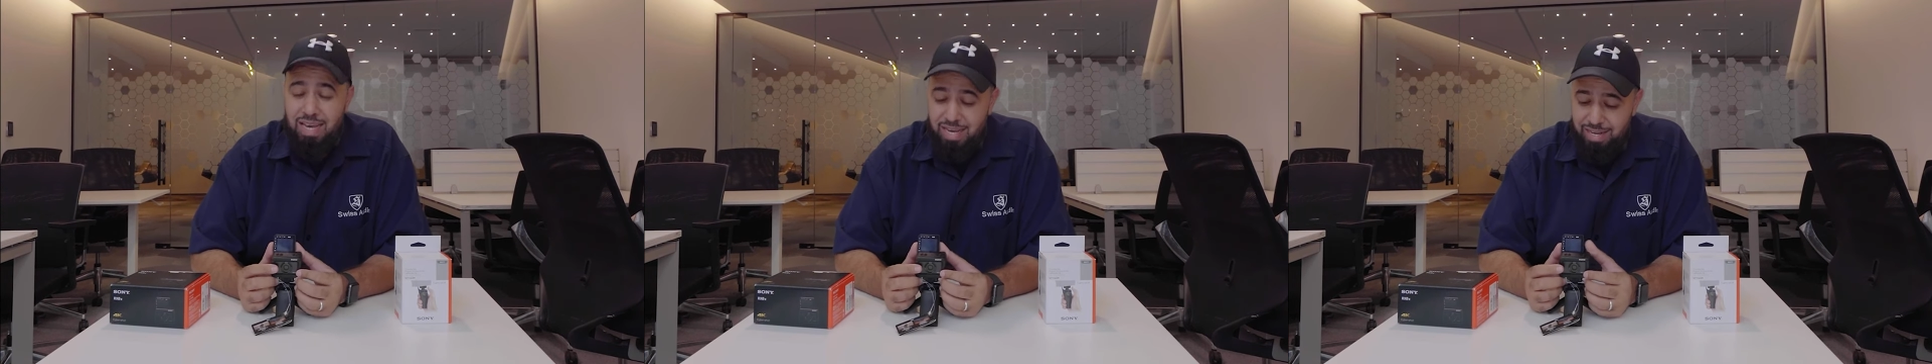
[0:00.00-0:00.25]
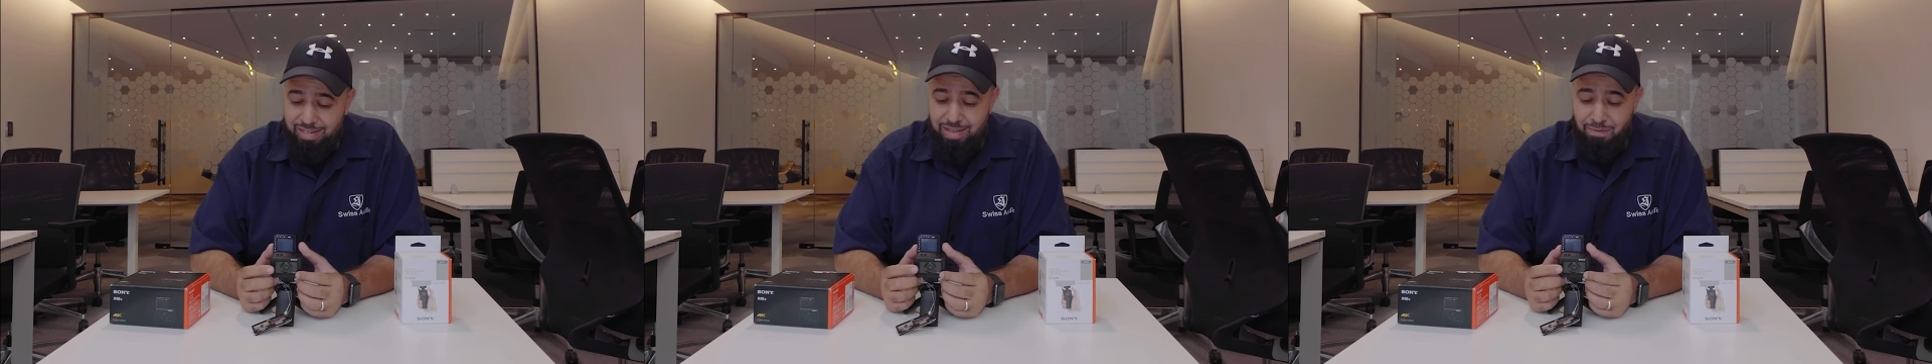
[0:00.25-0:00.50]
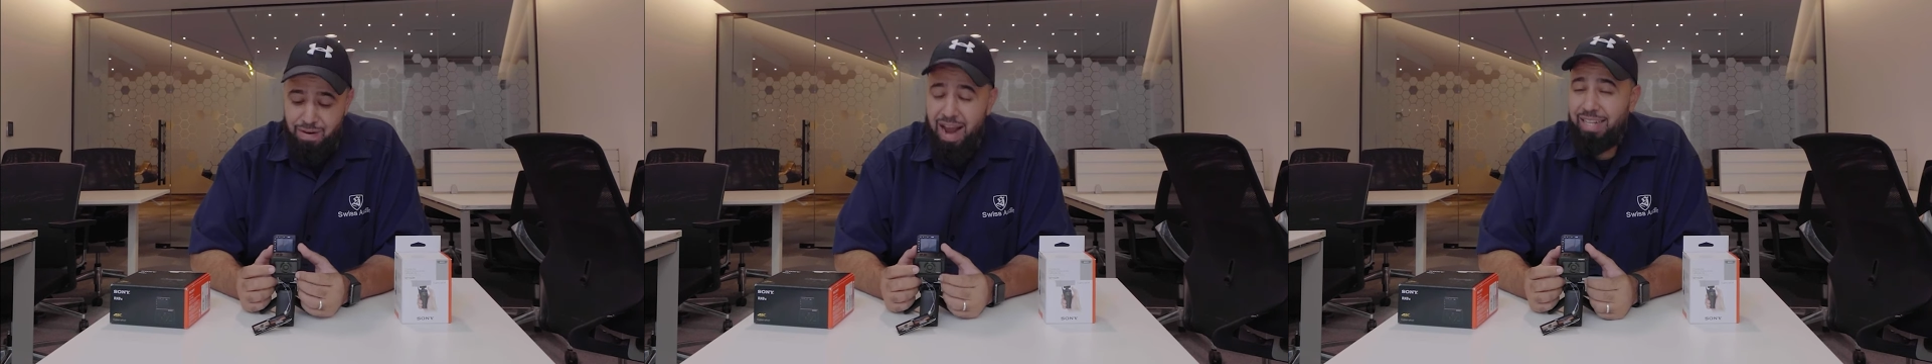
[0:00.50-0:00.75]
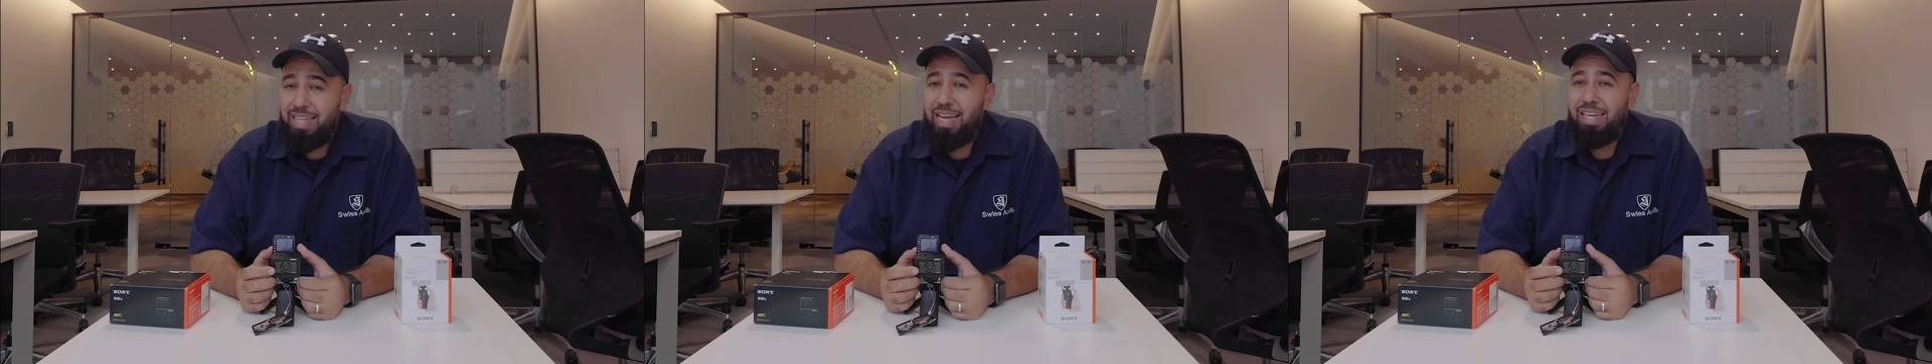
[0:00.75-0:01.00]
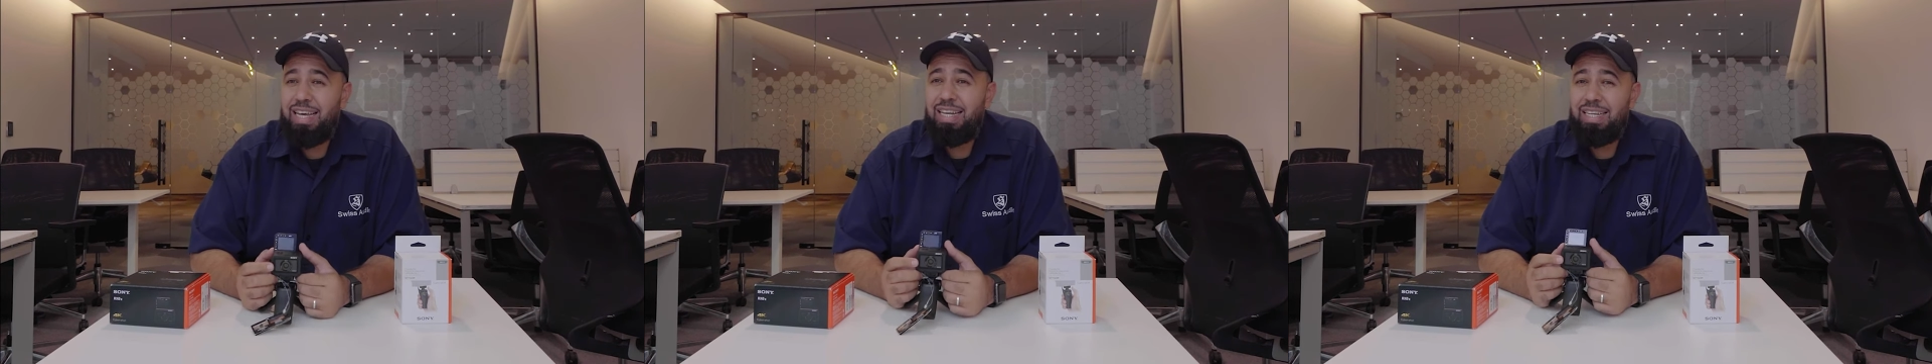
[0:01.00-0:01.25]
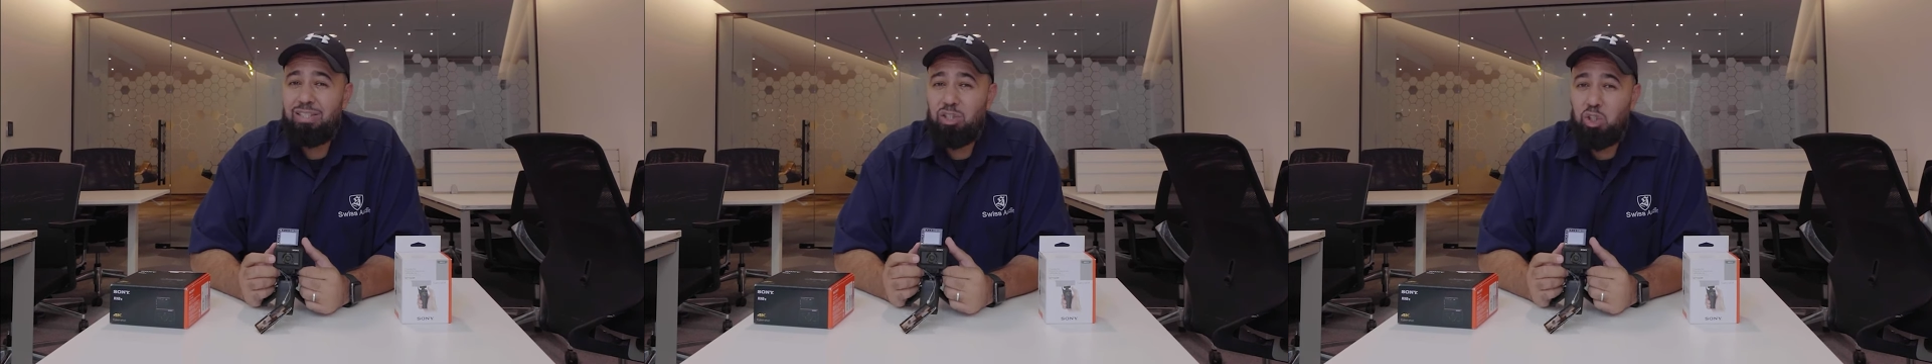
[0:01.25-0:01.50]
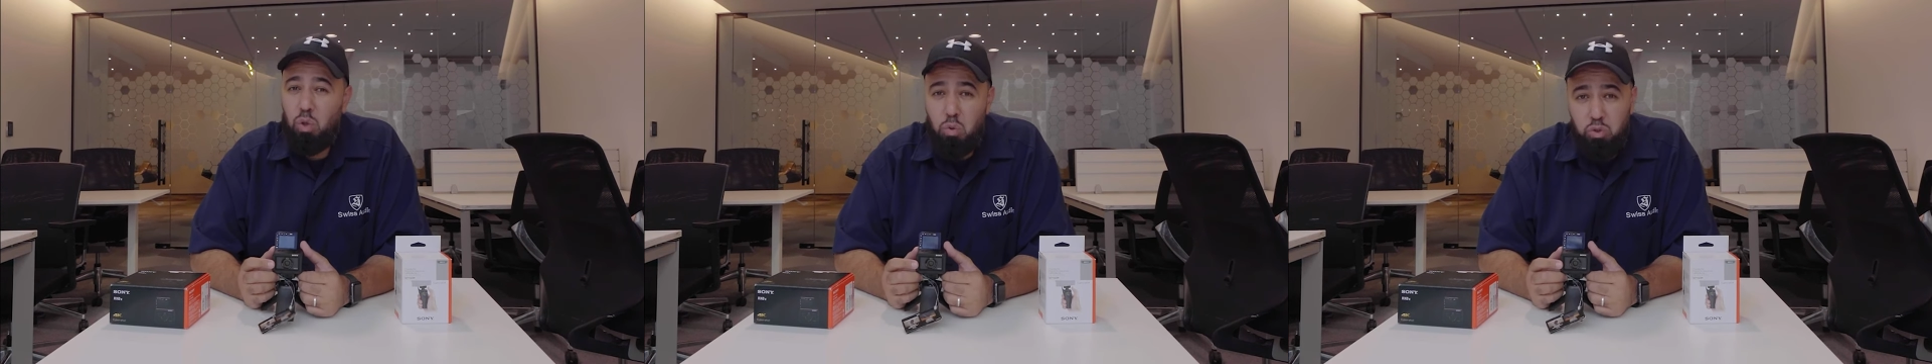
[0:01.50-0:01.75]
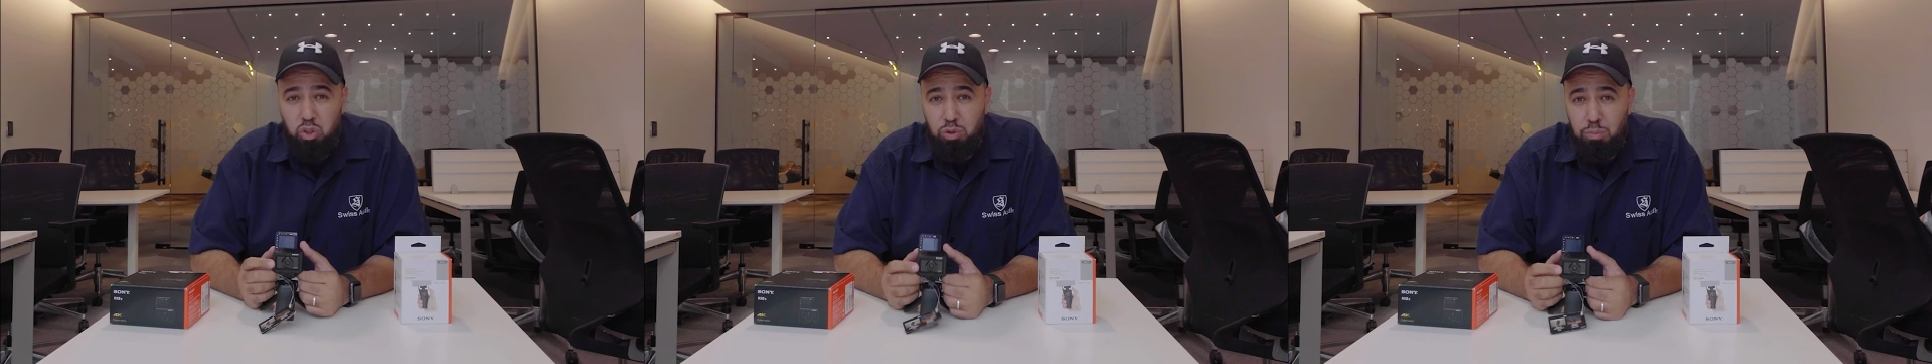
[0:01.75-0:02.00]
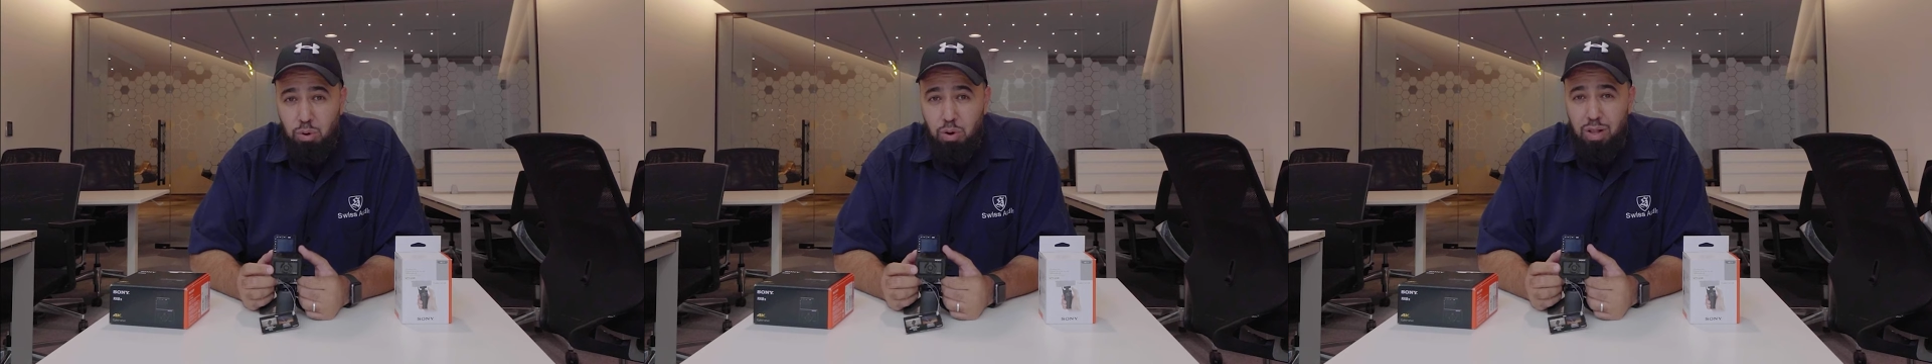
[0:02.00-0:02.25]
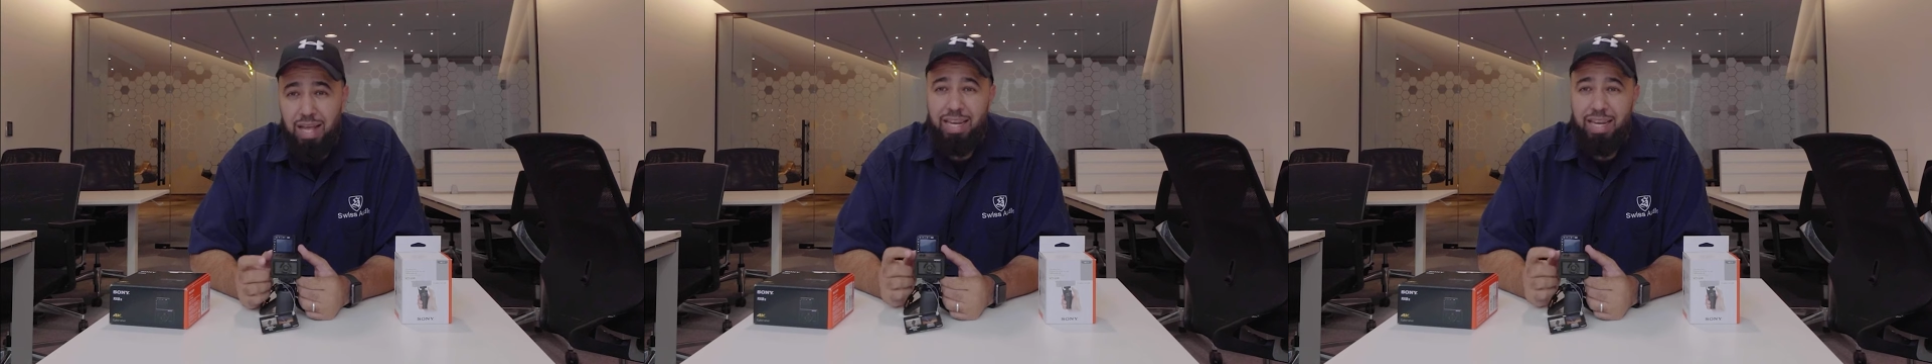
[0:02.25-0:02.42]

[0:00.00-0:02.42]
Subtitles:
is the fact that it is so small